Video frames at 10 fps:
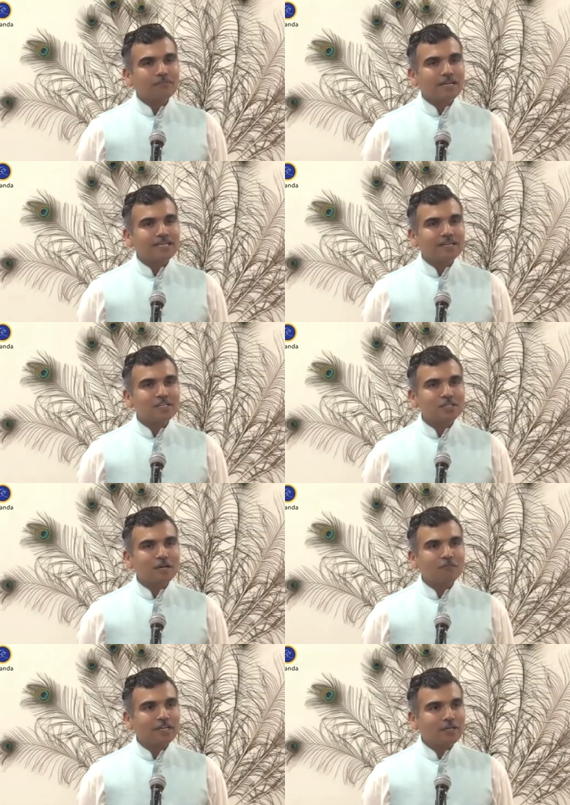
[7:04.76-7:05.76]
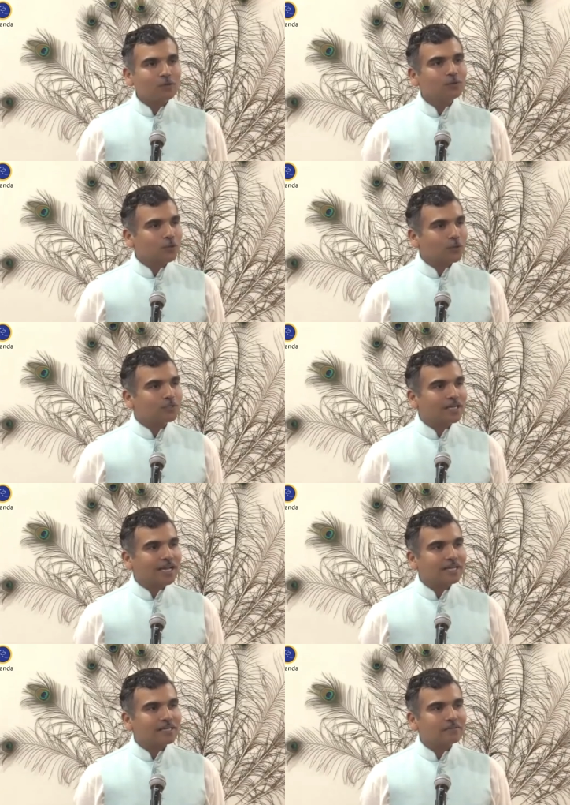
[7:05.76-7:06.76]
when Krishna went to Duryodhana
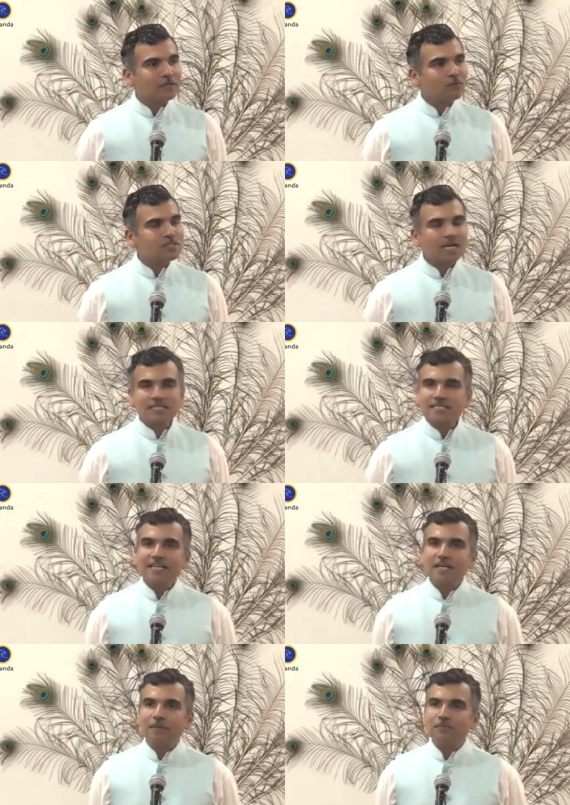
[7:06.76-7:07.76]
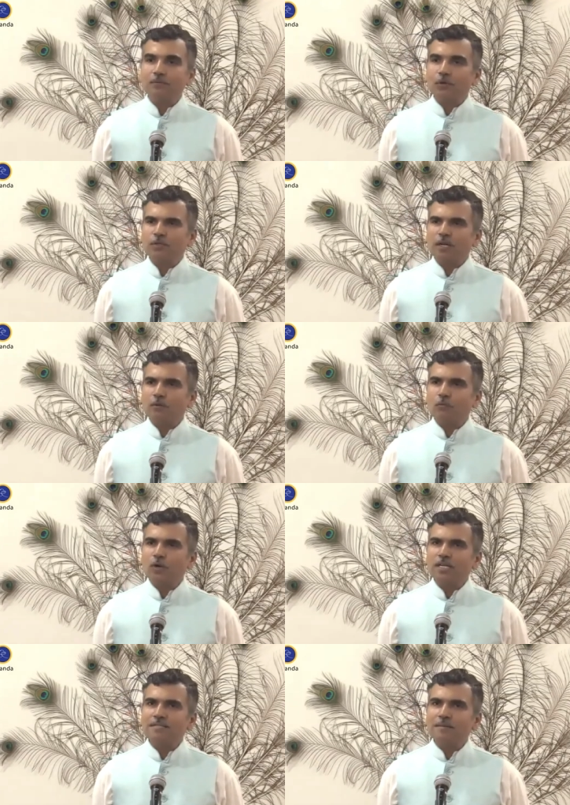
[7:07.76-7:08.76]
and he was asking him, Duryodhana,
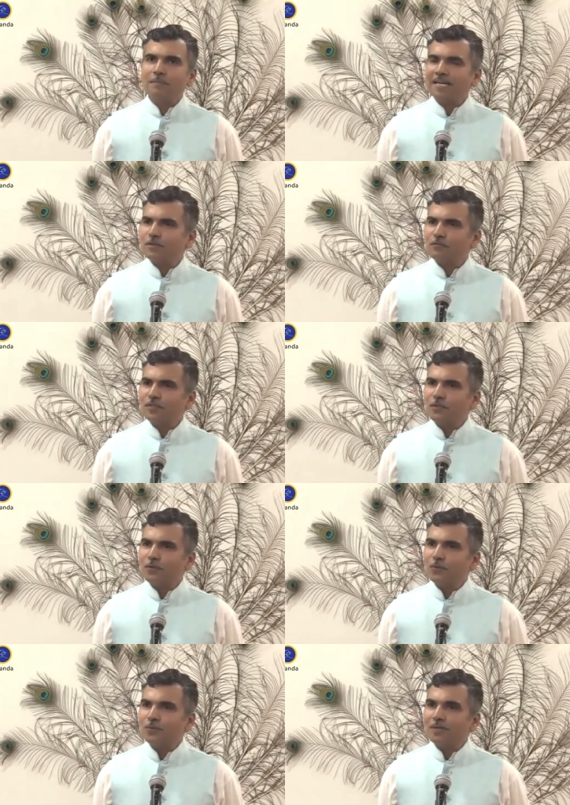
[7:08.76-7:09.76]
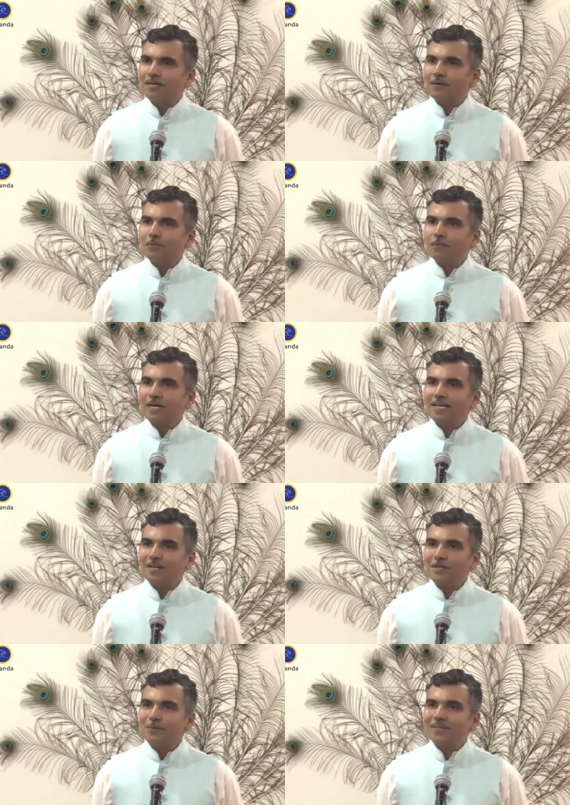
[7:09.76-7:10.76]
what is the matter with you? Why
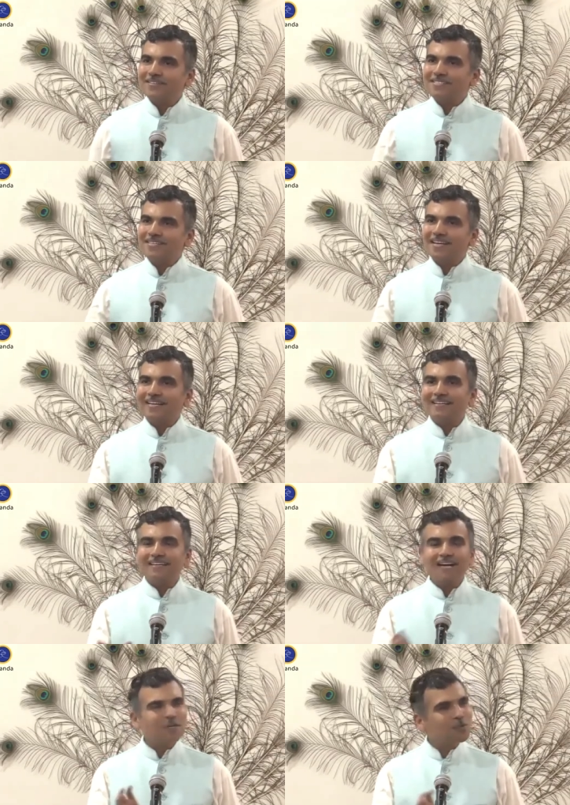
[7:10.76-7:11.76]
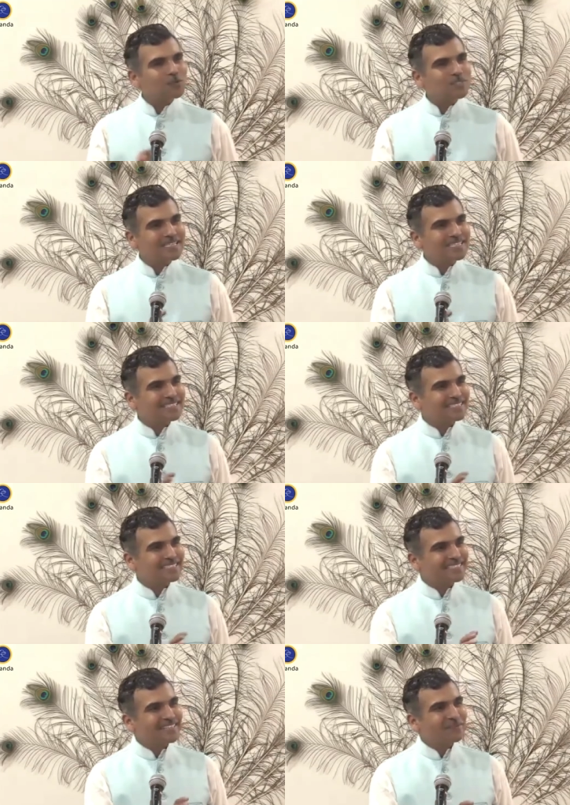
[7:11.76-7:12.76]
can't you understand? Can't you see
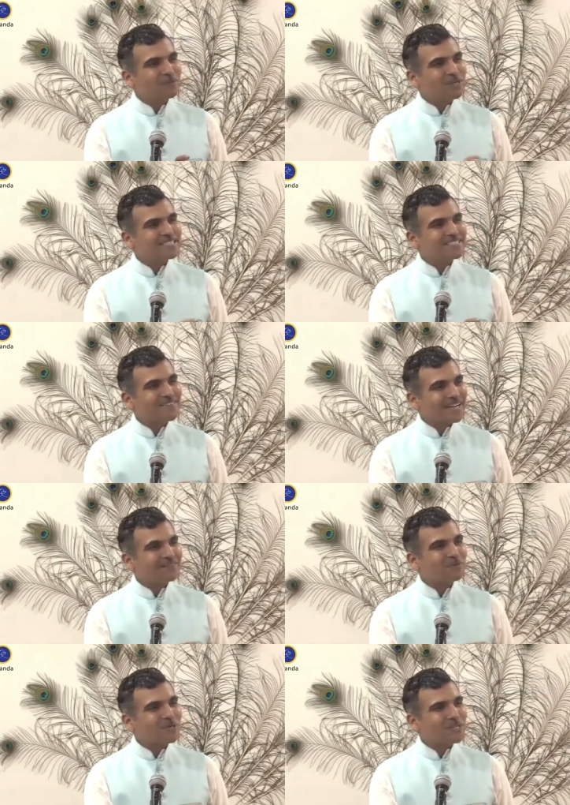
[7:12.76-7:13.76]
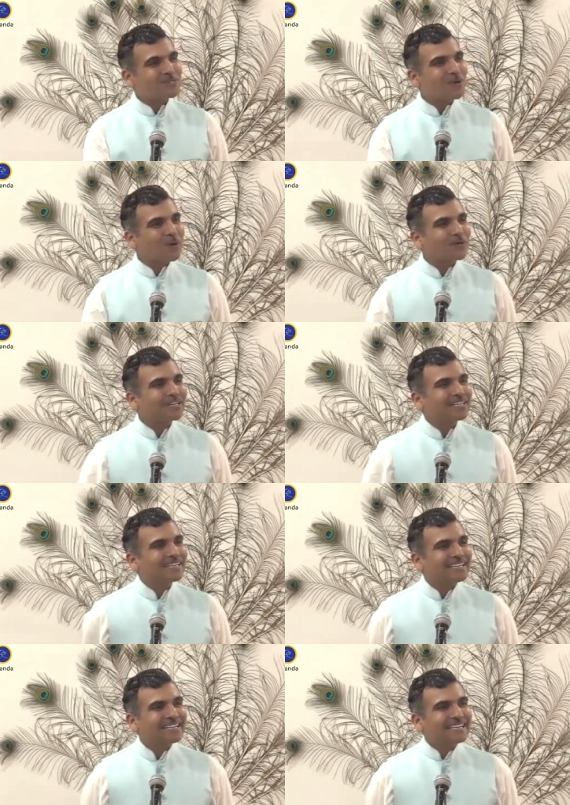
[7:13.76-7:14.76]
what is right, what is wrong?
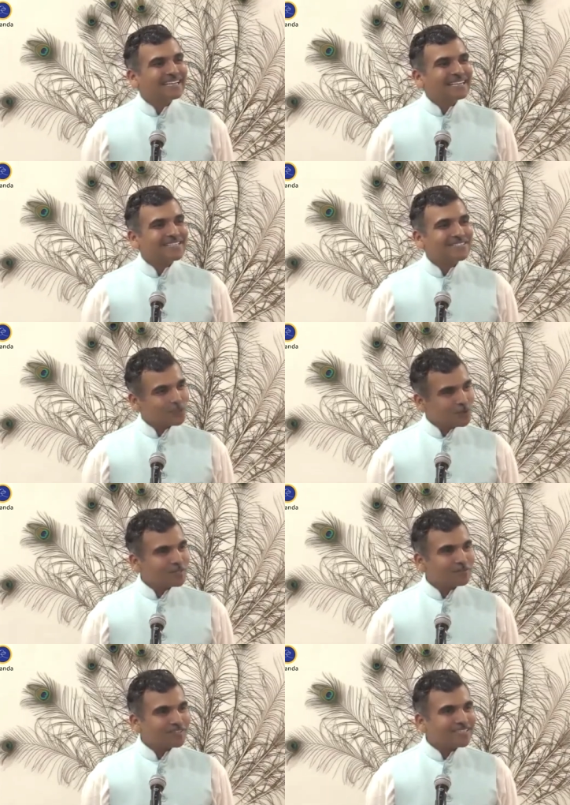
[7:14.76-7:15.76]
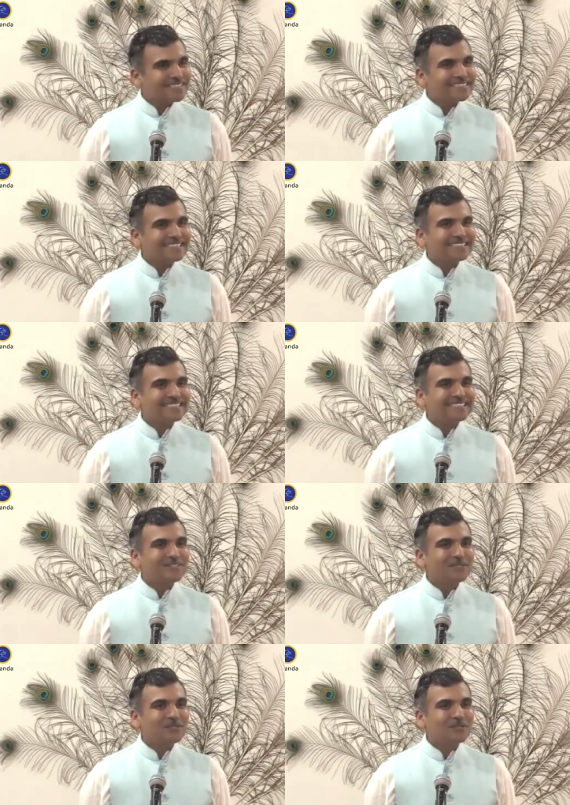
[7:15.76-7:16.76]
Is it too difficult
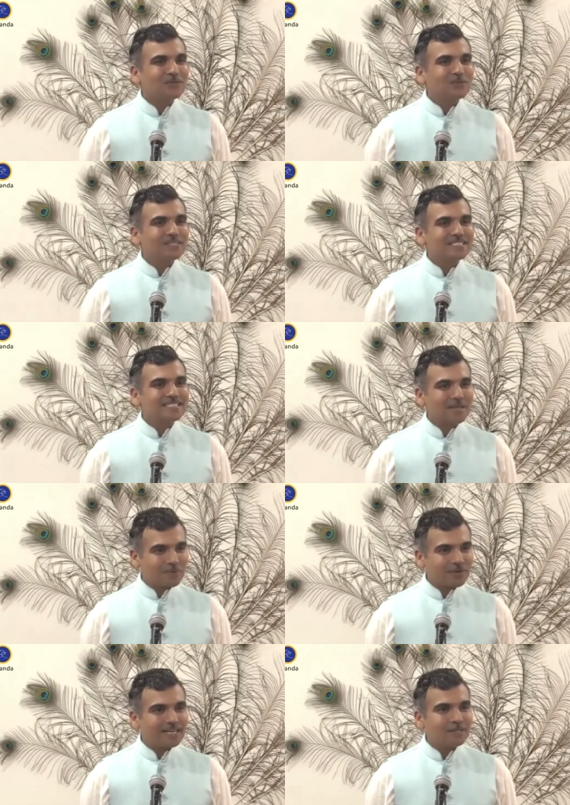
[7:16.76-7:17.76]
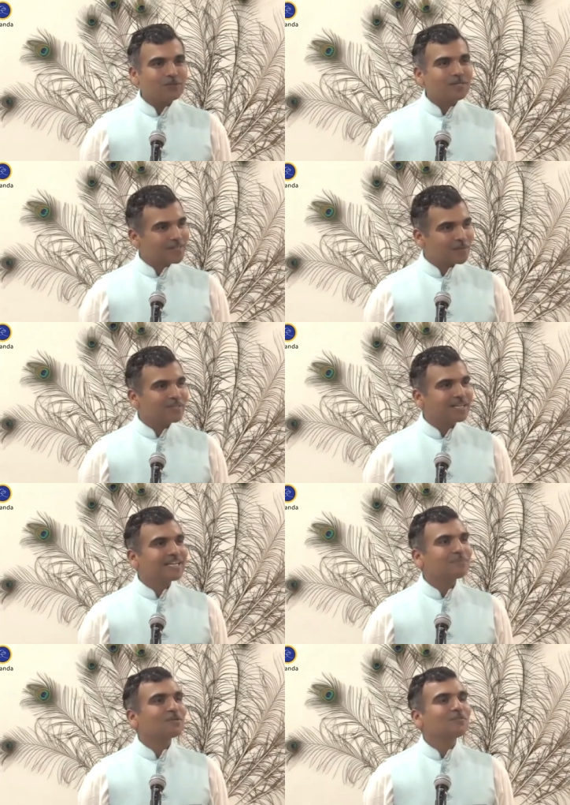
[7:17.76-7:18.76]
to separate, to
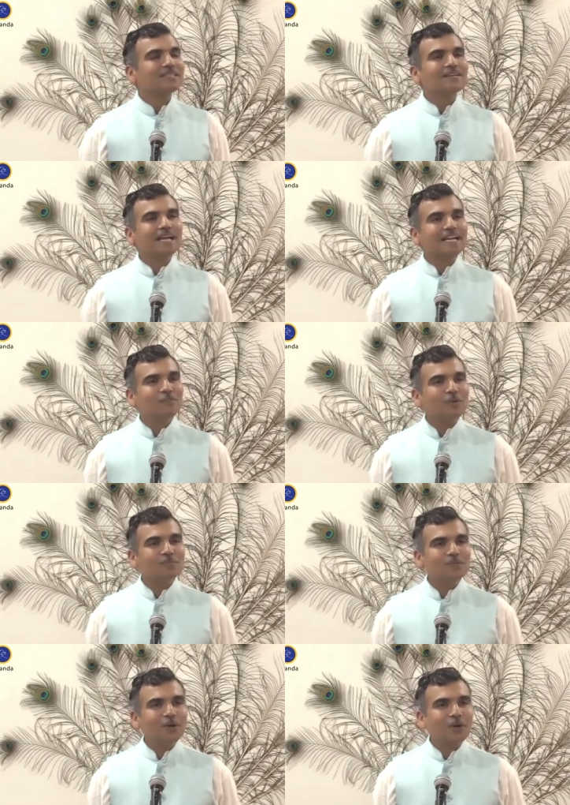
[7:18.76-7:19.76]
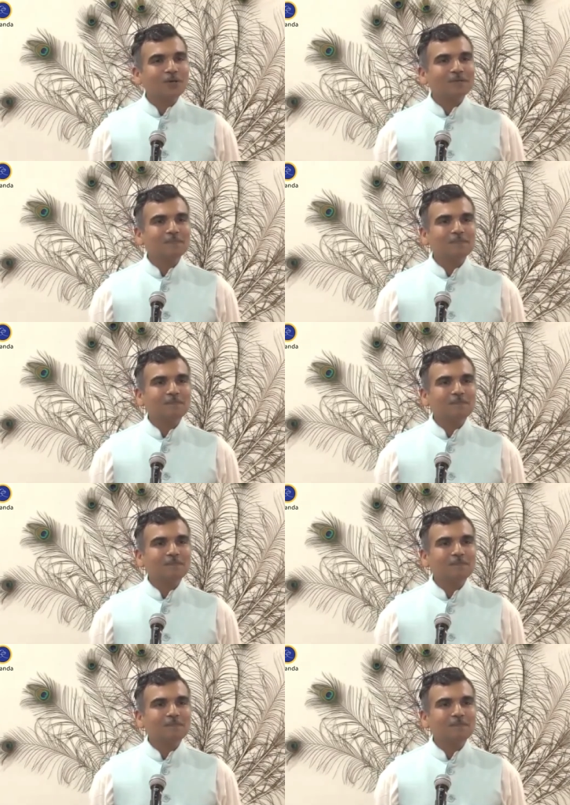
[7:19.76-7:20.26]
discriminate between the right from the wrong?